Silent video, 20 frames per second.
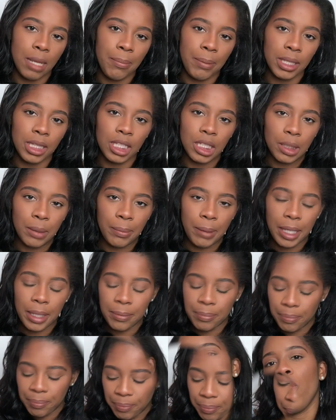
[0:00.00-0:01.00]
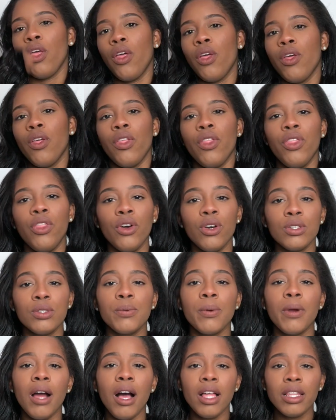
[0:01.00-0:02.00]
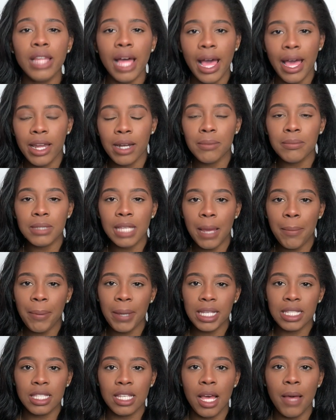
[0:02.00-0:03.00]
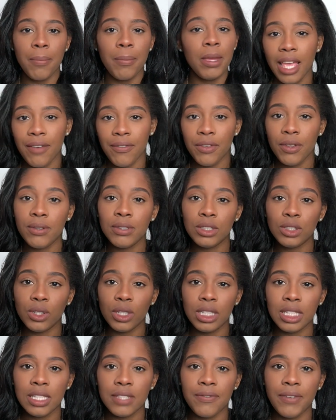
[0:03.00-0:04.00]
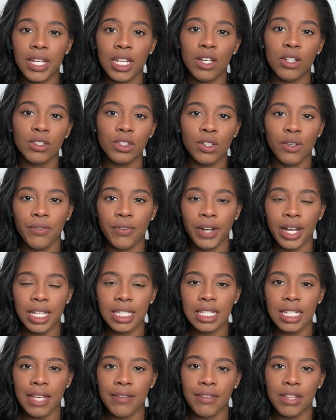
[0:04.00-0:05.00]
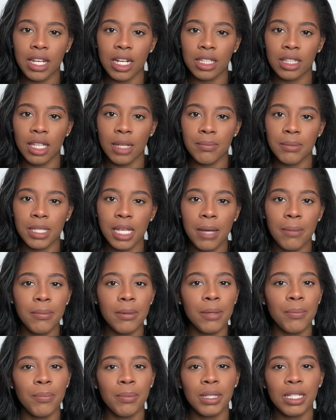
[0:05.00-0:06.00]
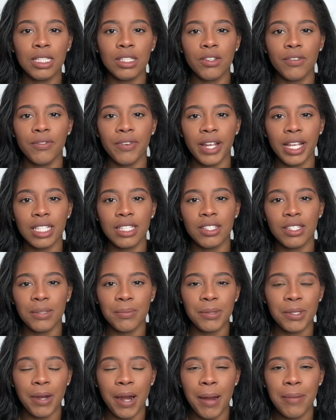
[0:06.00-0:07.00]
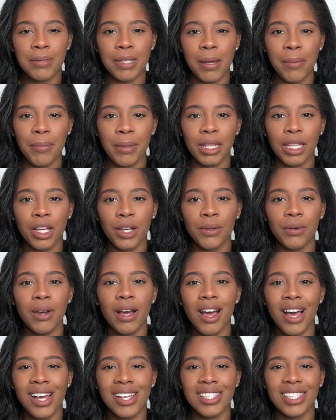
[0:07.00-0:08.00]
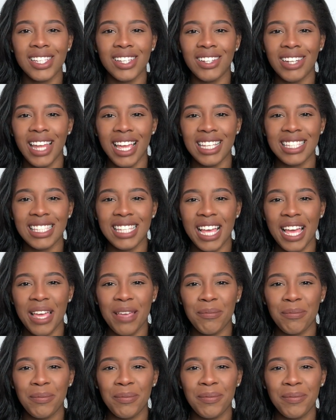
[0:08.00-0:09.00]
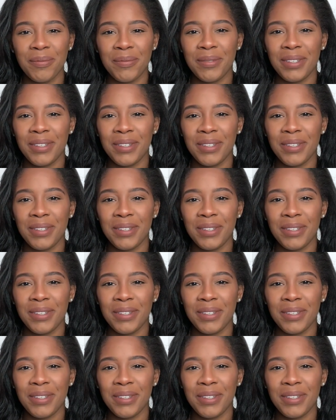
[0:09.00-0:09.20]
up a little bit those were all the items I picked up. If you enjoyed this video, don't forget to give it a thumbs up. Please don't forget to subscribe down below. Until next time.